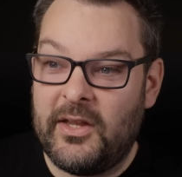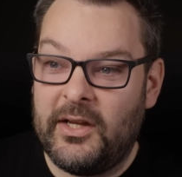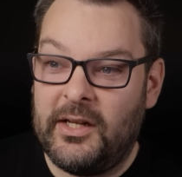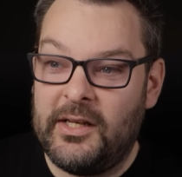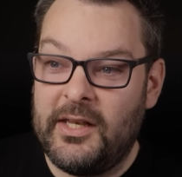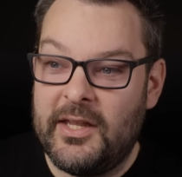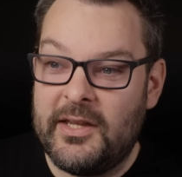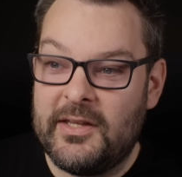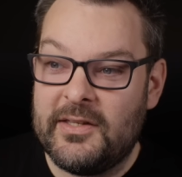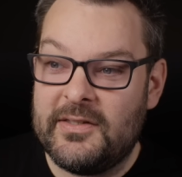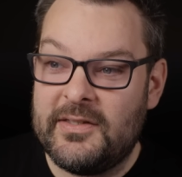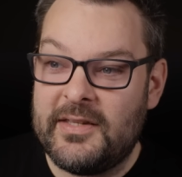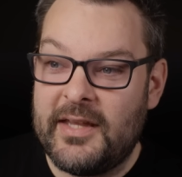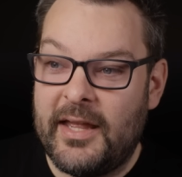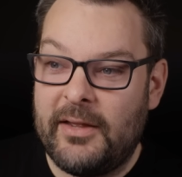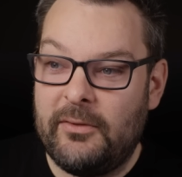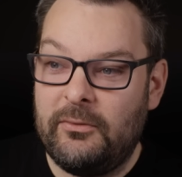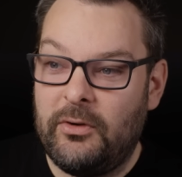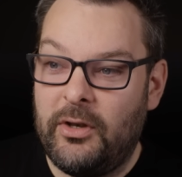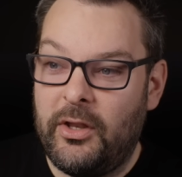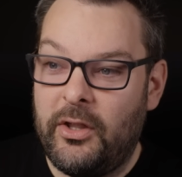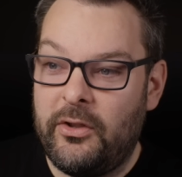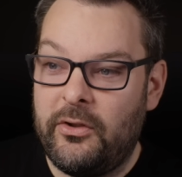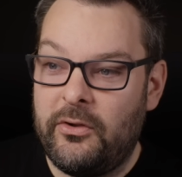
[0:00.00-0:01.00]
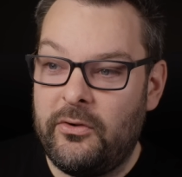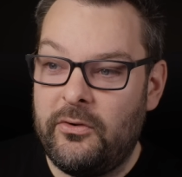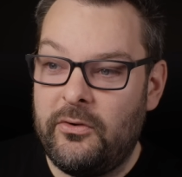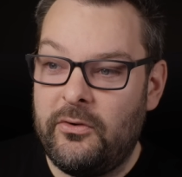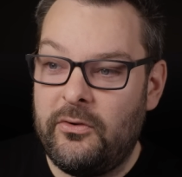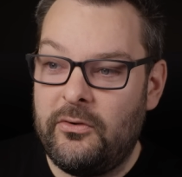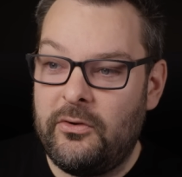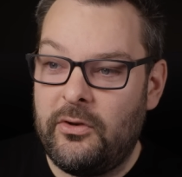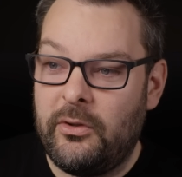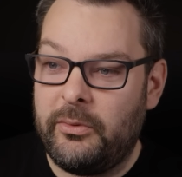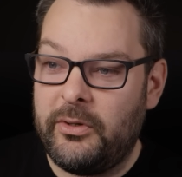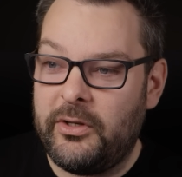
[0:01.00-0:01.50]
I click
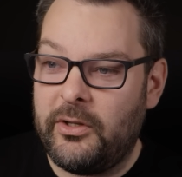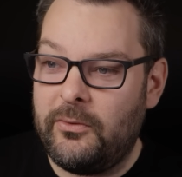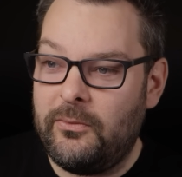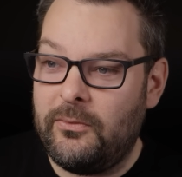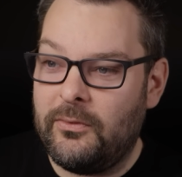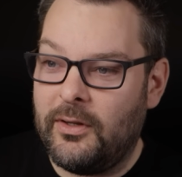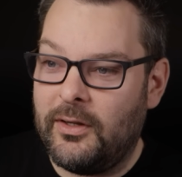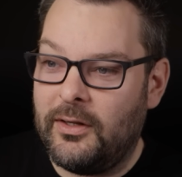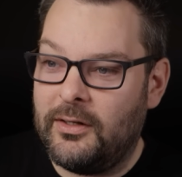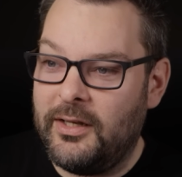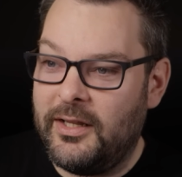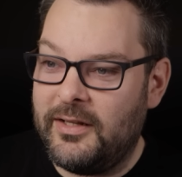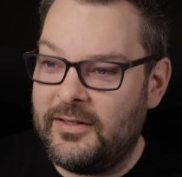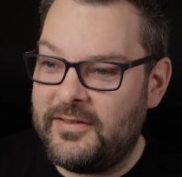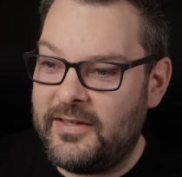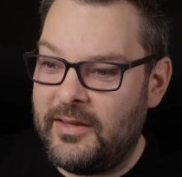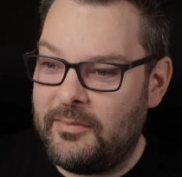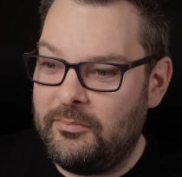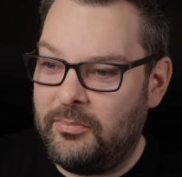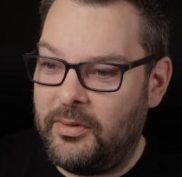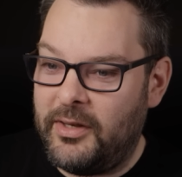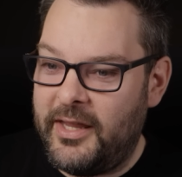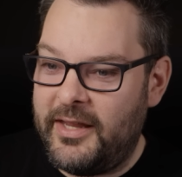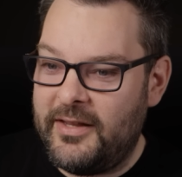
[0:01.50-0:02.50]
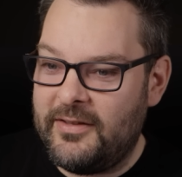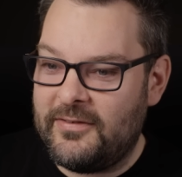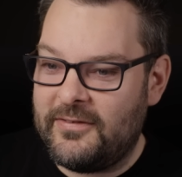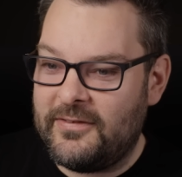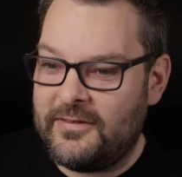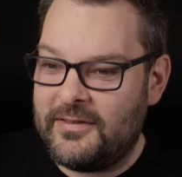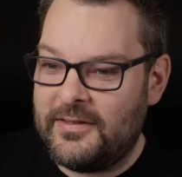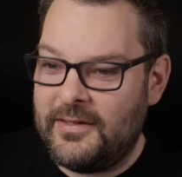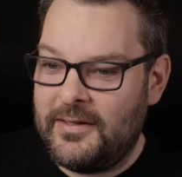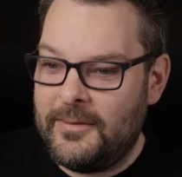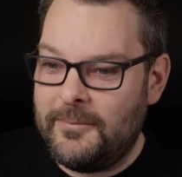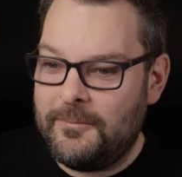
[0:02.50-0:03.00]
download. No, I don't. I click
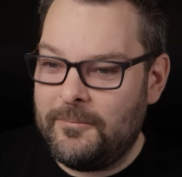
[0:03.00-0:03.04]
templates.